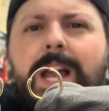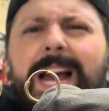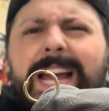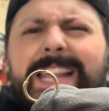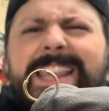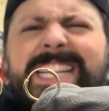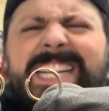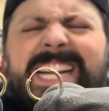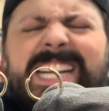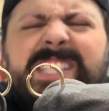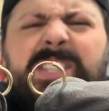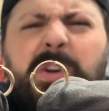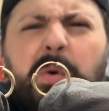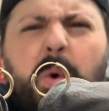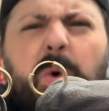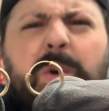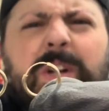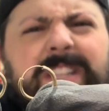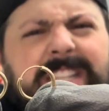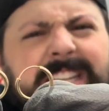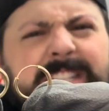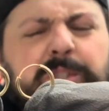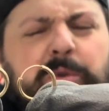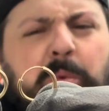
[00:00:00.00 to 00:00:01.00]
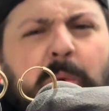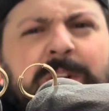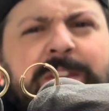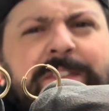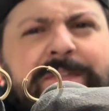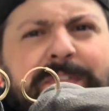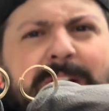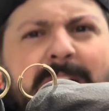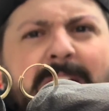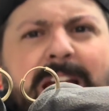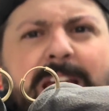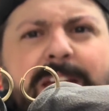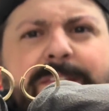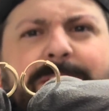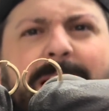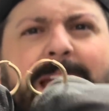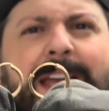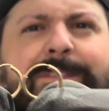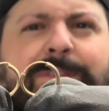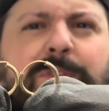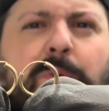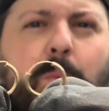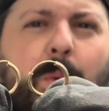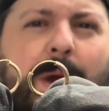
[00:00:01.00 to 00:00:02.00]
I think I quoted like 25. I
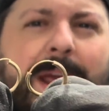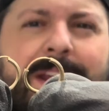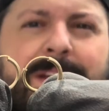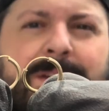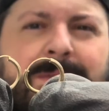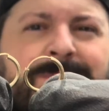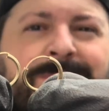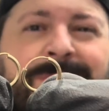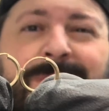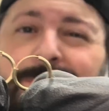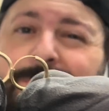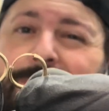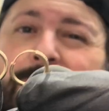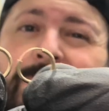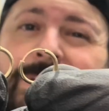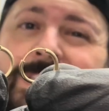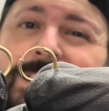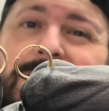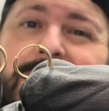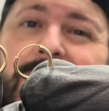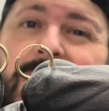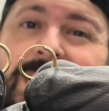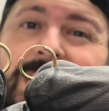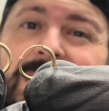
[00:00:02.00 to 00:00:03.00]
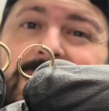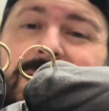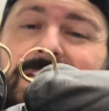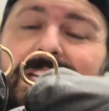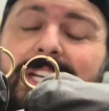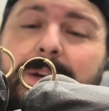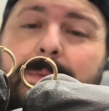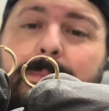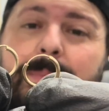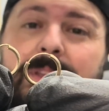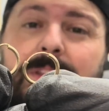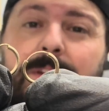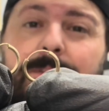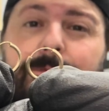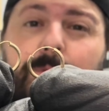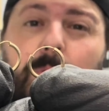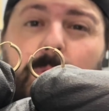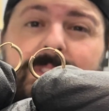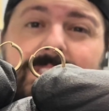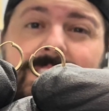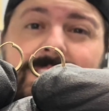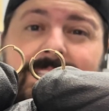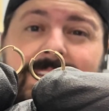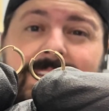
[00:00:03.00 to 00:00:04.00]
have to weigh them. They're very light, but they're 14